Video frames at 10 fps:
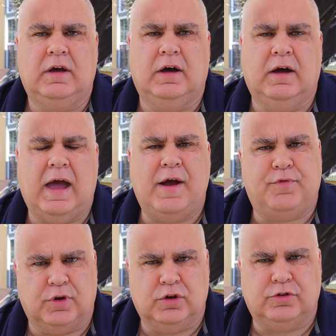
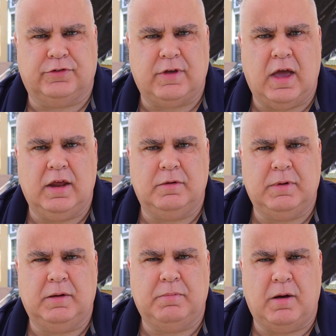Africa just had a
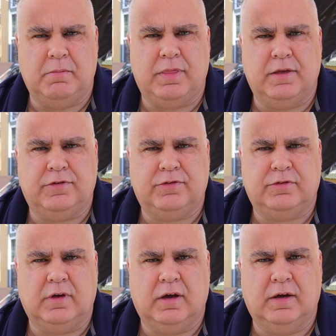big bump
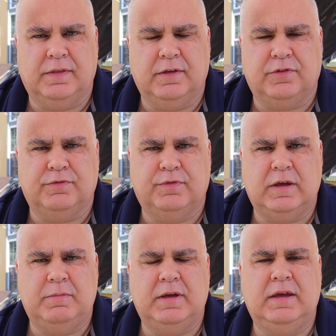this
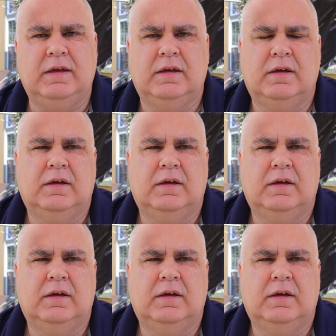VB,